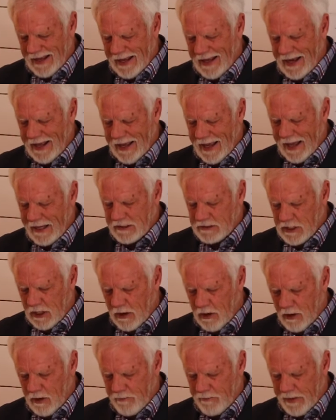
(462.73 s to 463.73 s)

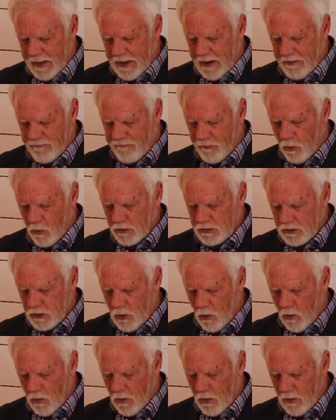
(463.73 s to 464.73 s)
Eleazar, being
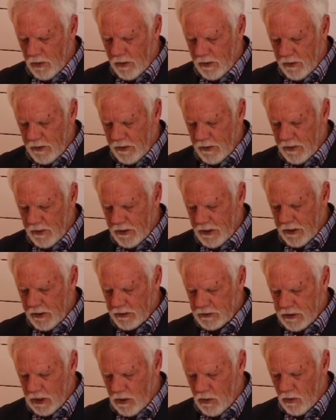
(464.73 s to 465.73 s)
fourscore
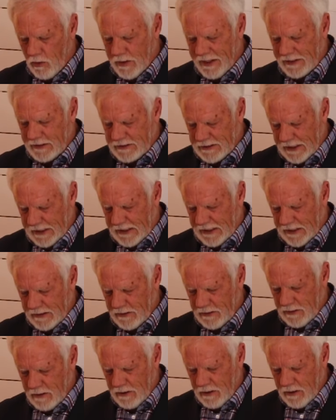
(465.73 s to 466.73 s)
years old and
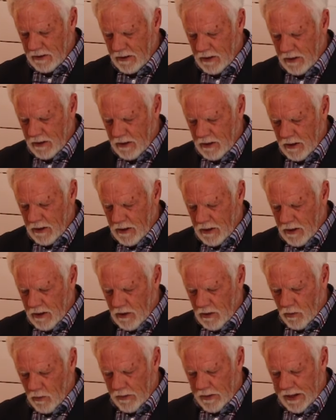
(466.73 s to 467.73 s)
ten,
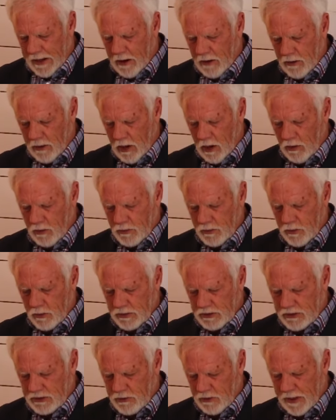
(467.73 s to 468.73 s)
were now gone to
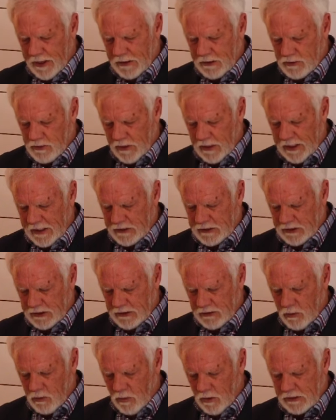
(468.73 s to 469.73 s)
a strange
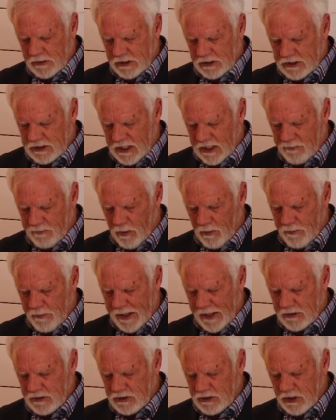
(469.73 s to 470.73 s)
religion. The word dissemble
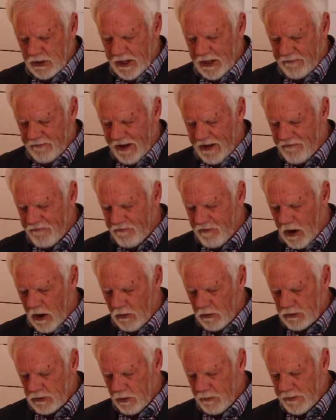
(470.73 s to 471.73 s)
means to give a
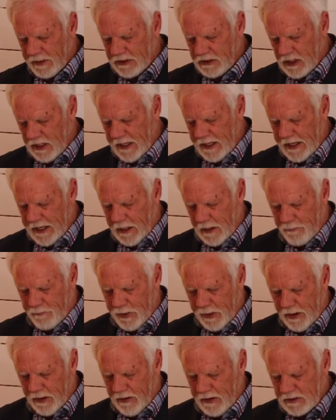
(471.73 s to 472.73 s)
false or misleading
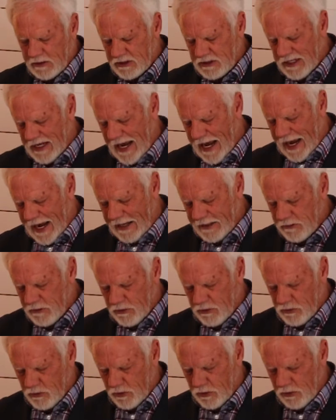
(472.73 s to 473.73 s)
appearance, to hide
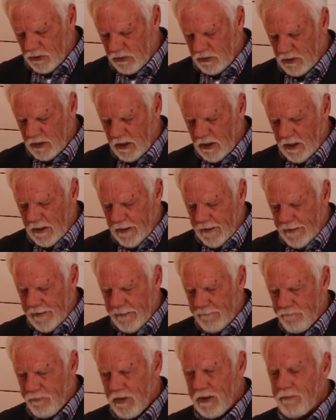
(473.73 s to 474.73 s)
the truth.
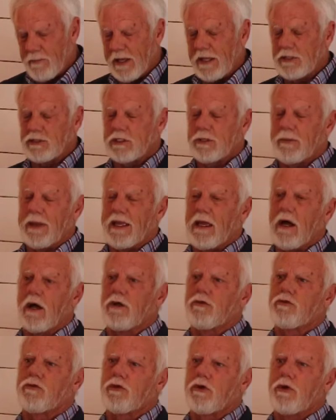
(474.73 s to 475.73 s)
It means to be
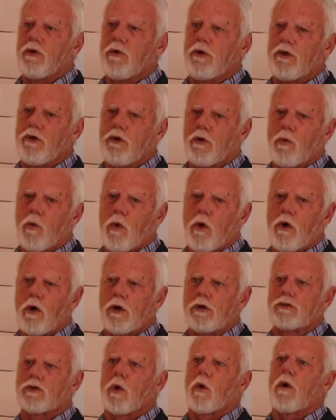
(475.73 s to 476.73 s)
untrue in your
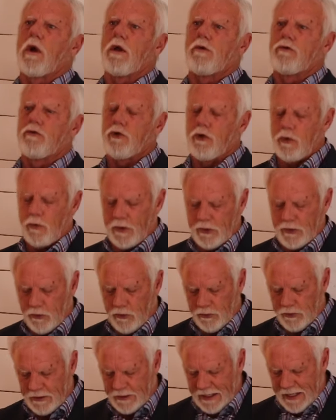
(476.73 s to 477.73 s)
words or untrue in
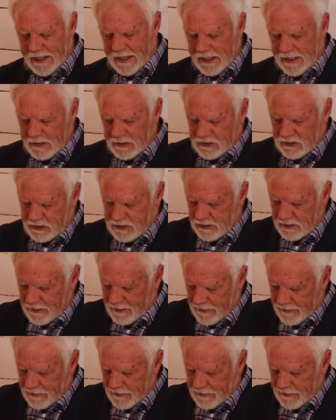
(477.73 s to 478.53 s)
your deeds.